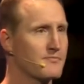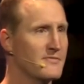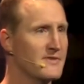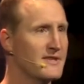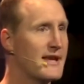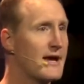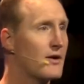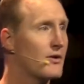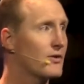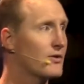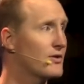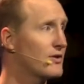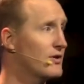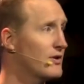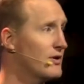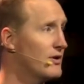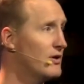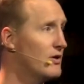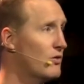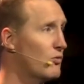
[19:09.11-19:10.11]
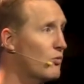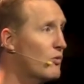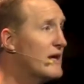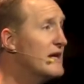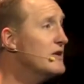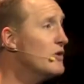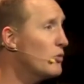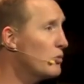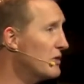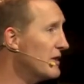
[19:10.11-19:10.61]
Now, we
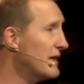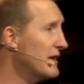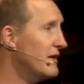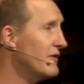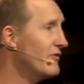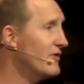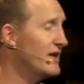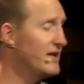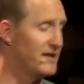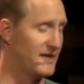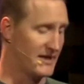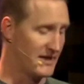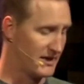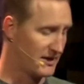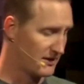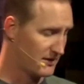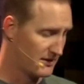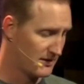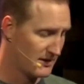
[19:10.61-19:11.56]
don't live in a